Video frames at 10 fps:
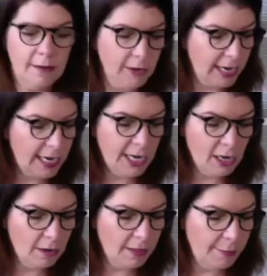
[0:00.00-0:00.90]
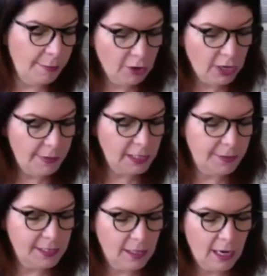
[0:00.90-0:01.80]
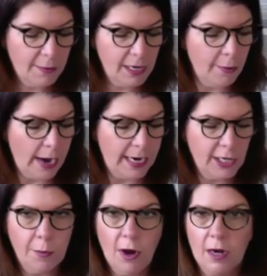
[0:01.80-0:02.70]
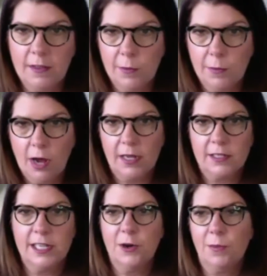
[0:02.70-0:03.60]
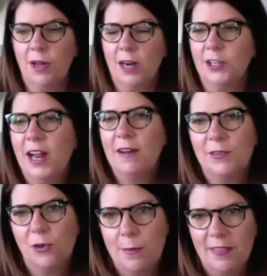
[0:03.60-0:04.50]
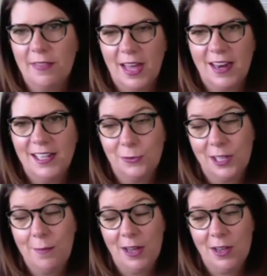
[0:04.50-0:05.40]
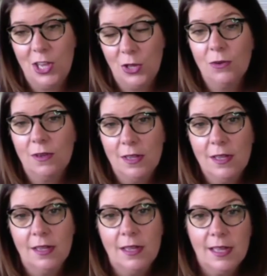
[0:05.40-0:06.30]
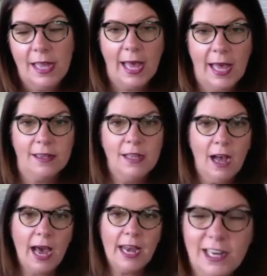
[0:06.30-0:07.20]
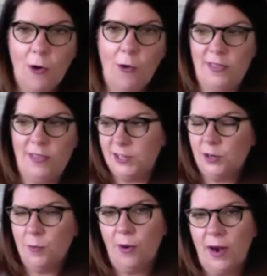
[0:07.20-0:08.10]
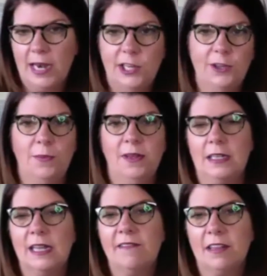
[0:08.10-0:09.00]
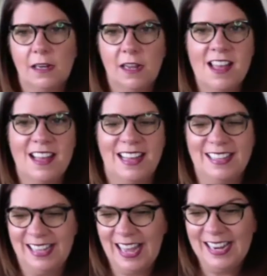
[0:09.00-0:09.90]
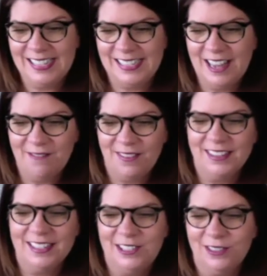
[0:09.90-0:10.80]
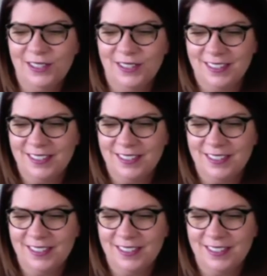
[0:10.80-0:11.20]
And your company spends a lot of money branding their product and your product. You don't have to worry about that. It's really about you. And I coin the term brand you, but I love it. And it's definitely true.